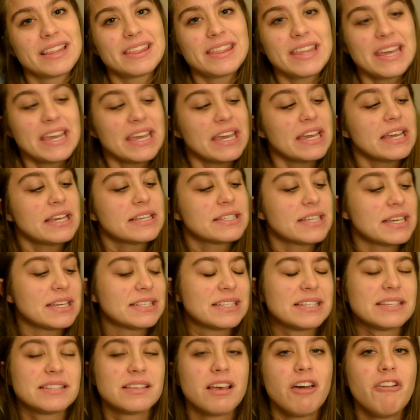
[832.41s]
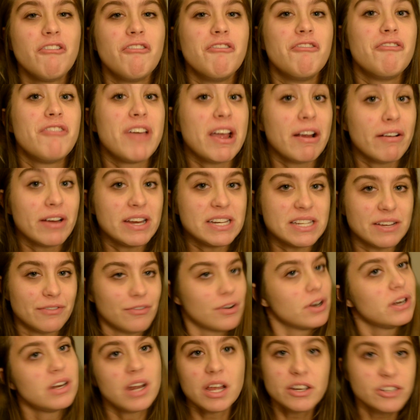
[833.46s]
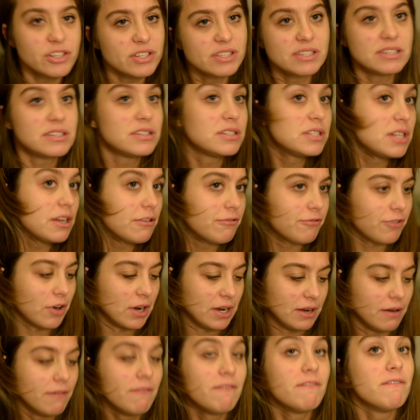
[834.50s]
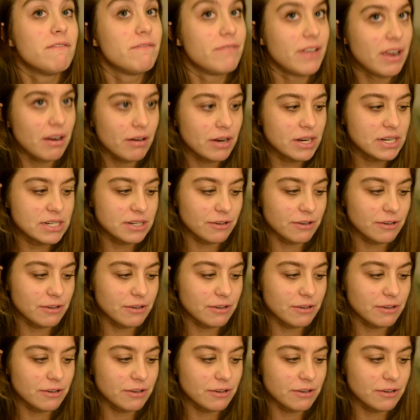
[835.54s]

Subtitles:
the thing is it's very different. Not just different, very